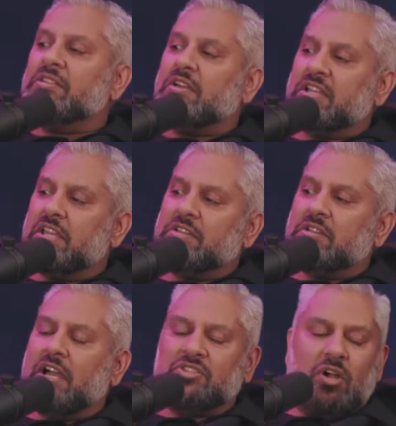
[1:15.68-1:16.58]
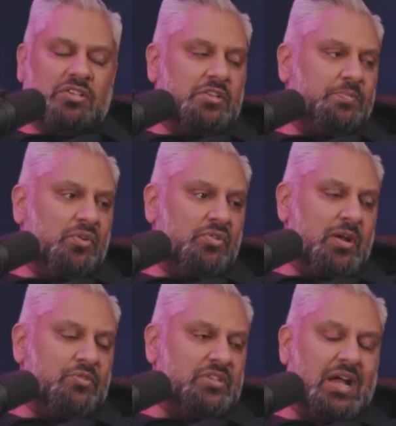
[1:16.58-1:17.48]
the, again, I talk to the
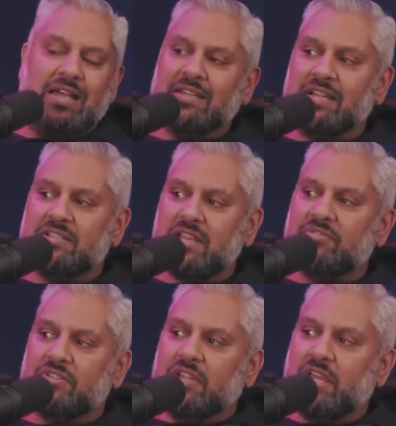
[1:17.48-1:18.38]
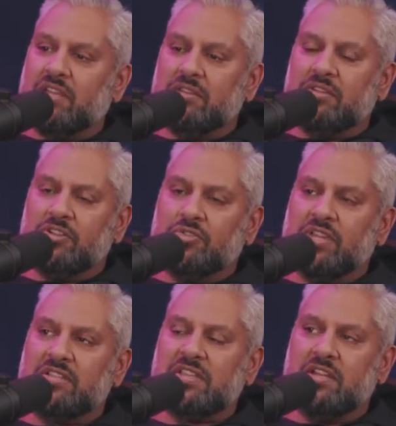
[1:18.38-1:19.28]
programmers at Hot 97, and you know
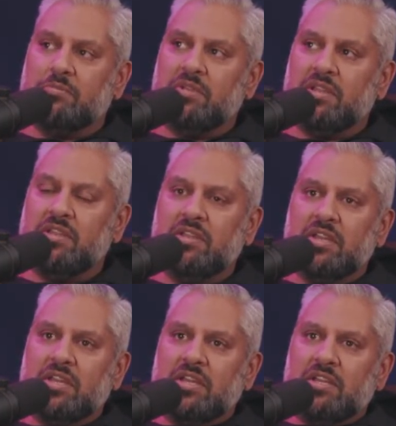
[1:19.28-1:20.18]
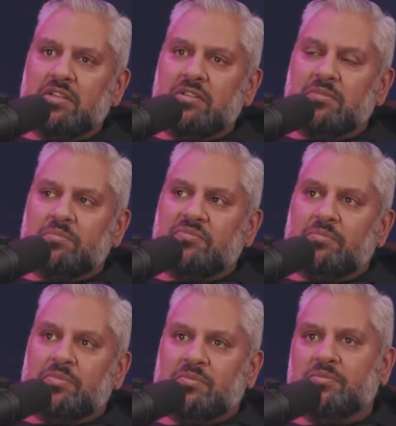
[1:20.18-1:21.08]
they say to me,
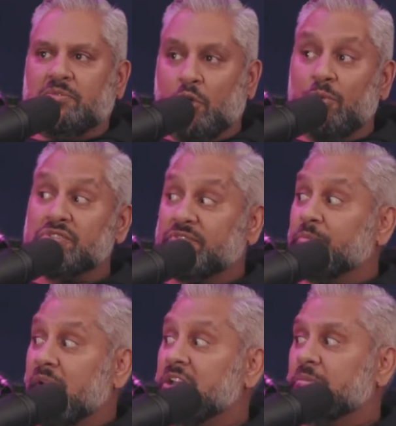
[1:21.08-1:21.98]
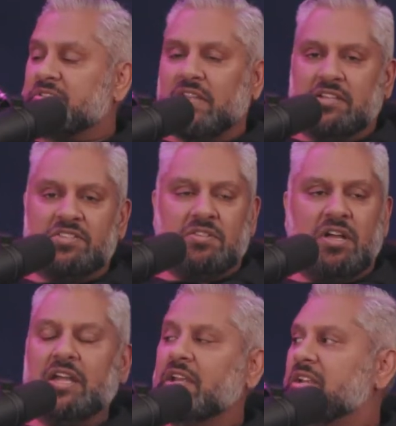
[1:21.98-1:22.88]
almost verbatim. It's like, listen,
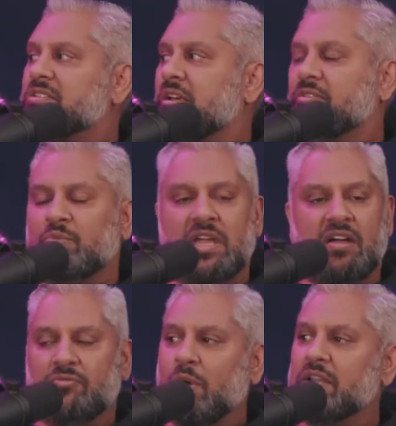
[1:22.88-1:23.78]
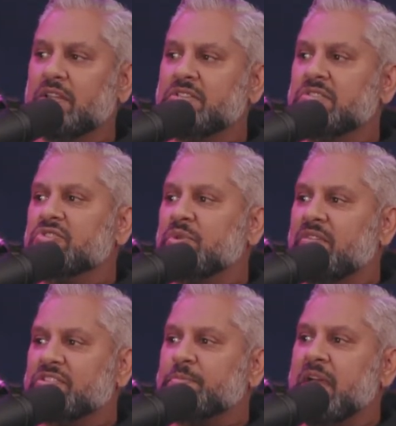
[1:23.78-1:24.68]
Hot 97, we have white listeners, we
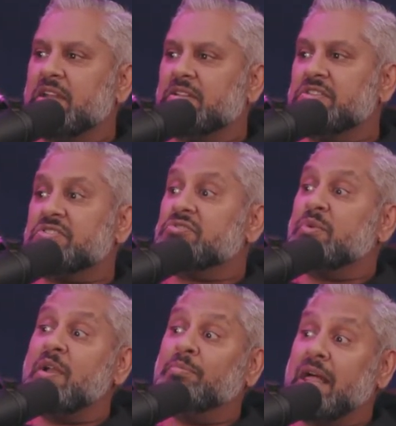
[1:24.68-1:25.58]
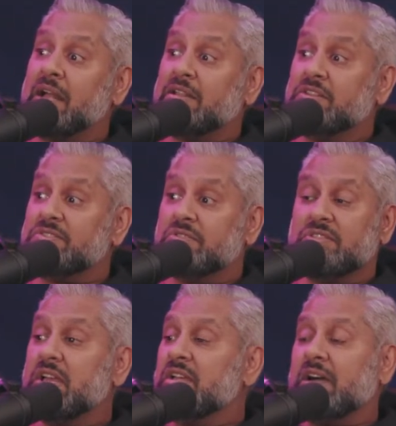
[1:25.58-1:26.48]
have Hispanic listeners, we have black listeners.
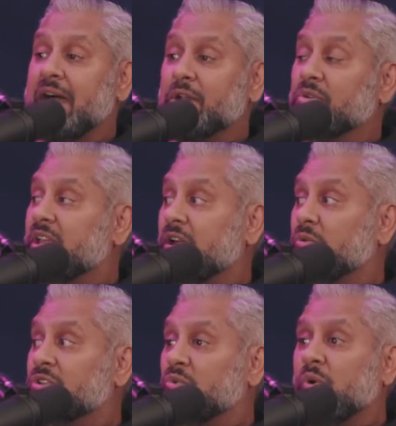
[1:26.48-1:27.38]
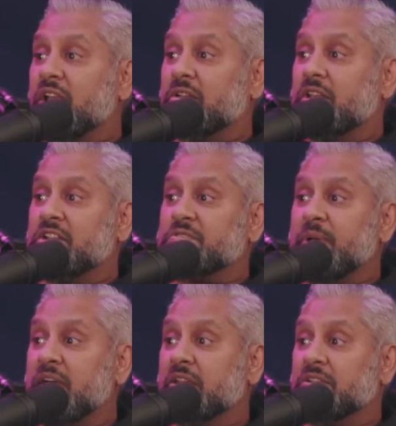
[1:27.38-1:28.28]
I don't care what the white and
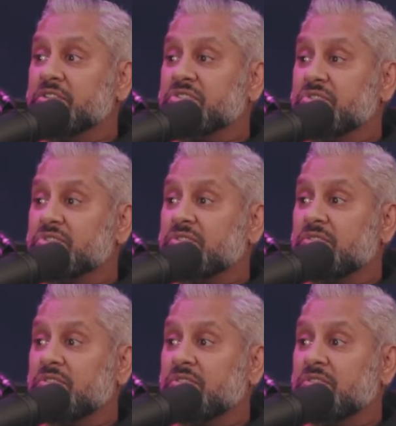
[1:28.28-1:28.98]
Hispanic listeners